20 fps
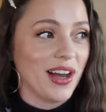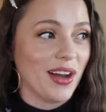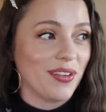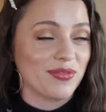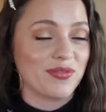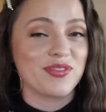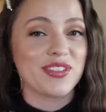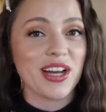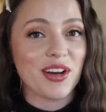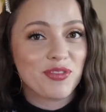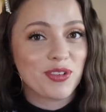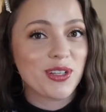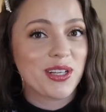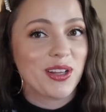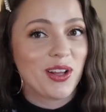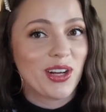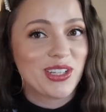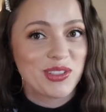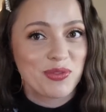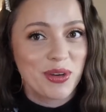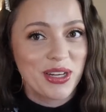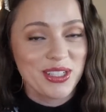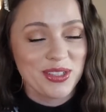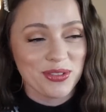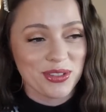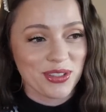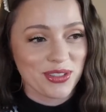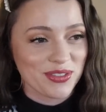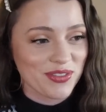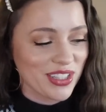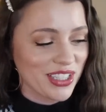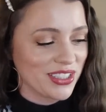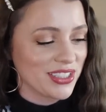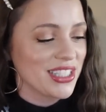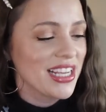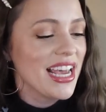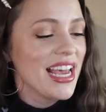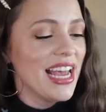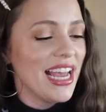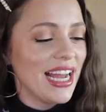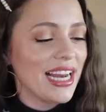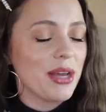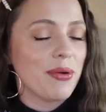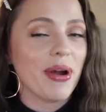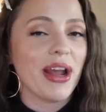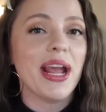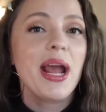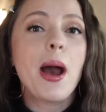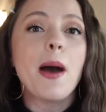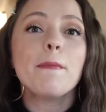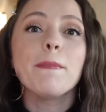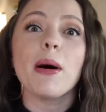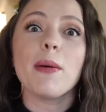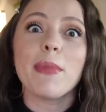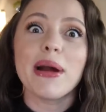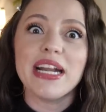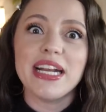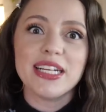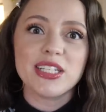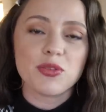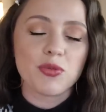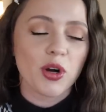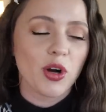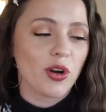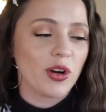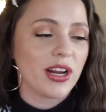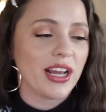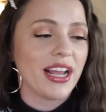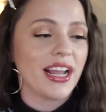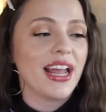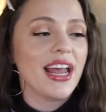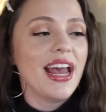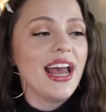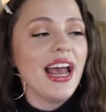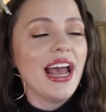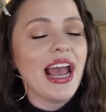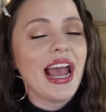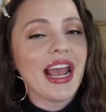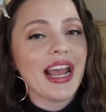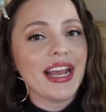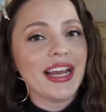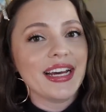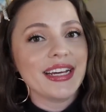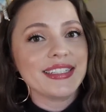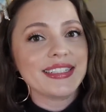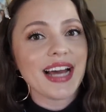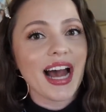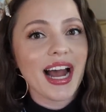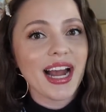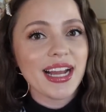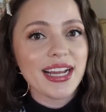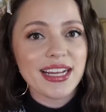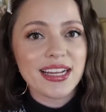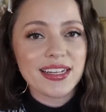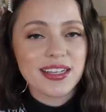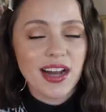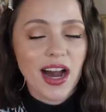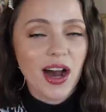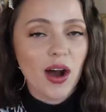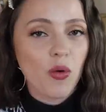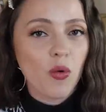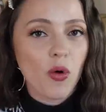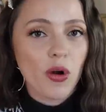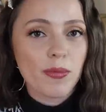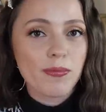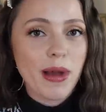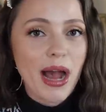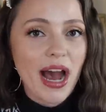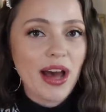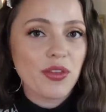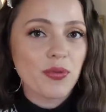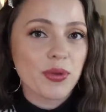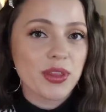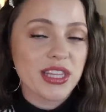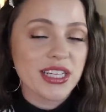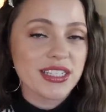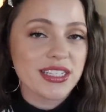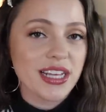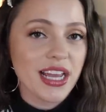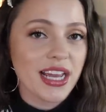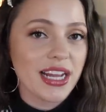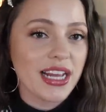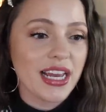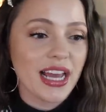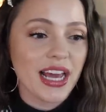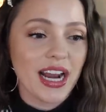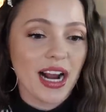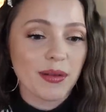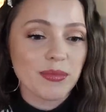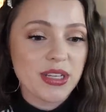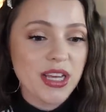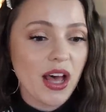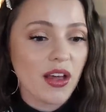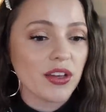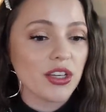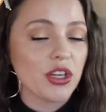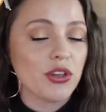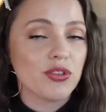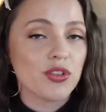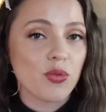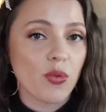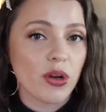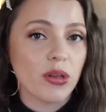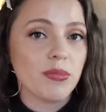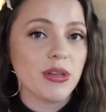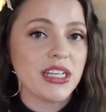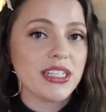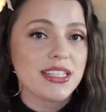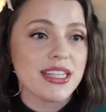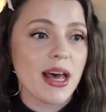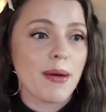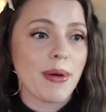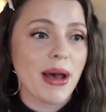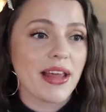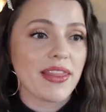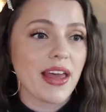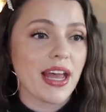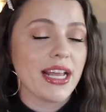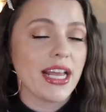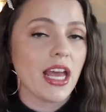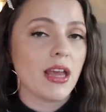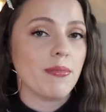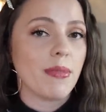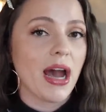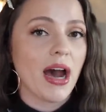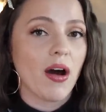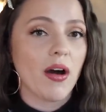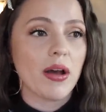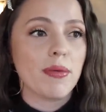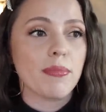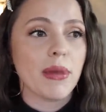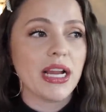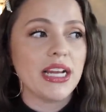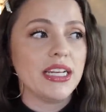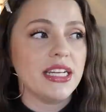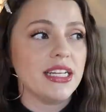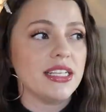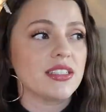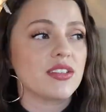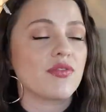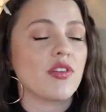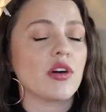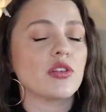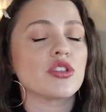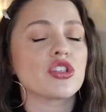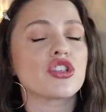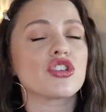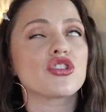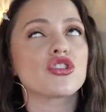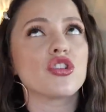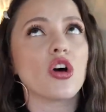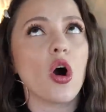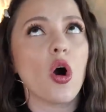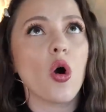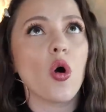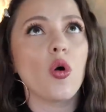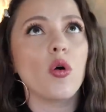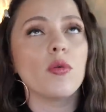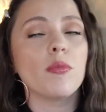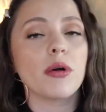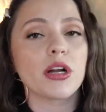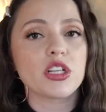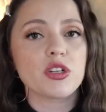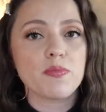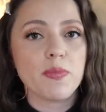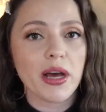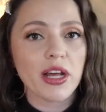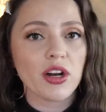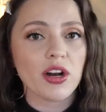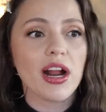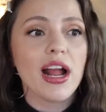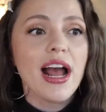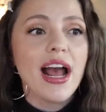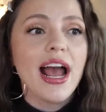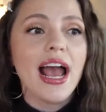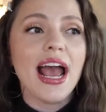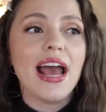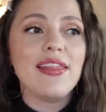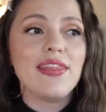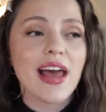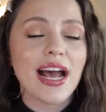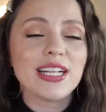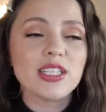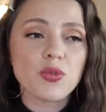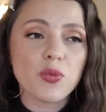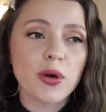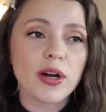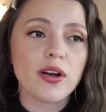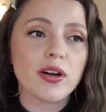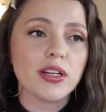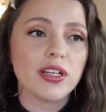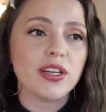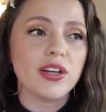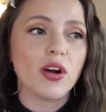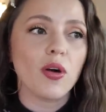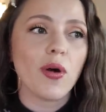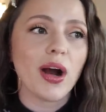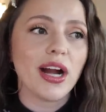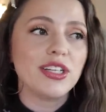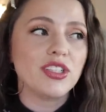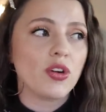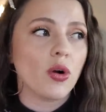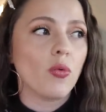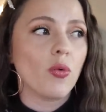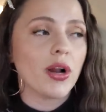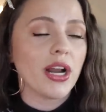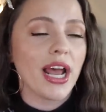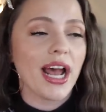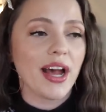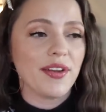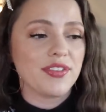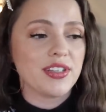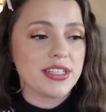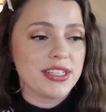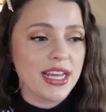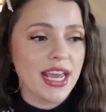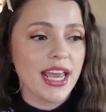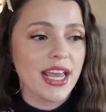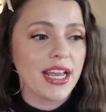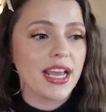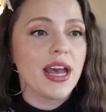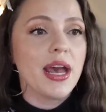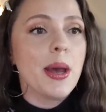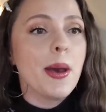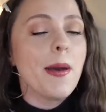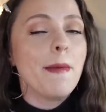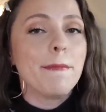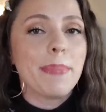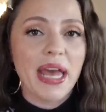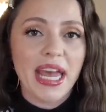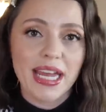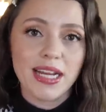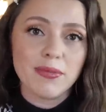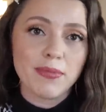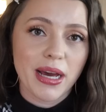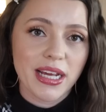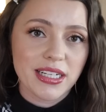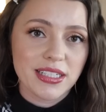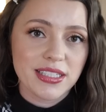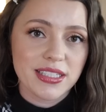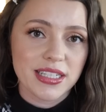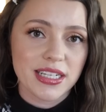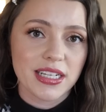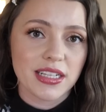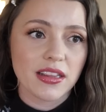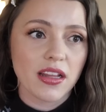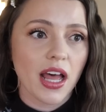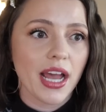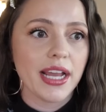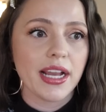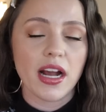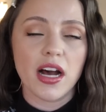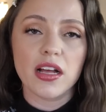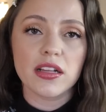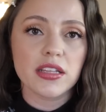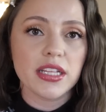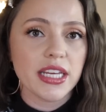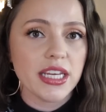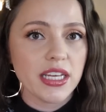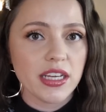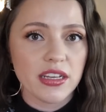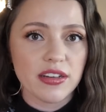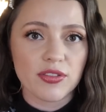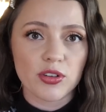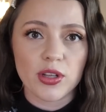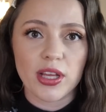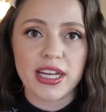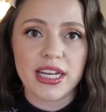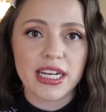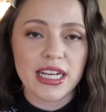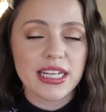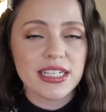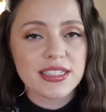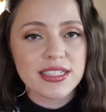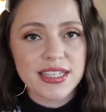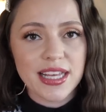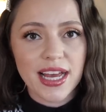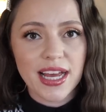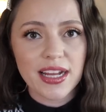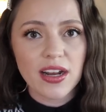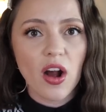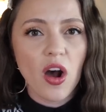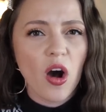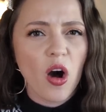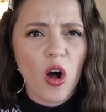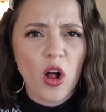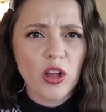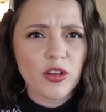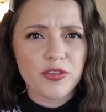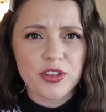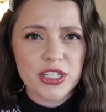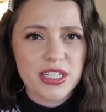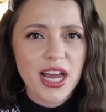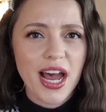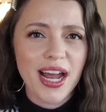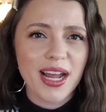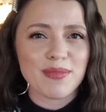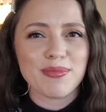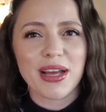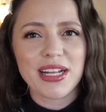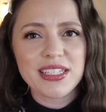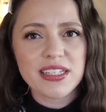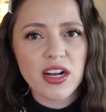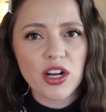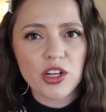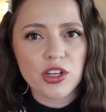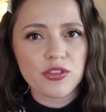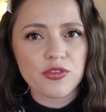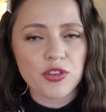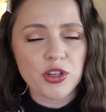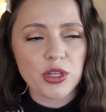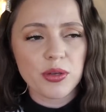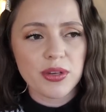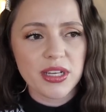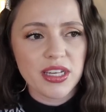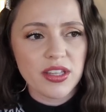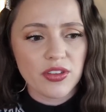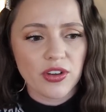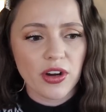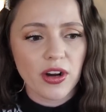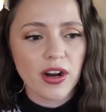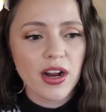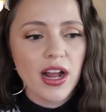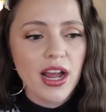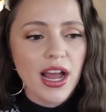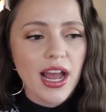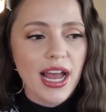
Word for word: I've definitely lost weight doing those videos. Anyway, but my knees were hurting and I got a warm bath with this in it. And I'm telling you, 20 minutes in that bath, I came out and my knees felt so much better. And that's where, you know, I don't want to have to take pain medicine like Aleve or like an NSAID all of the time. That's not good for you either.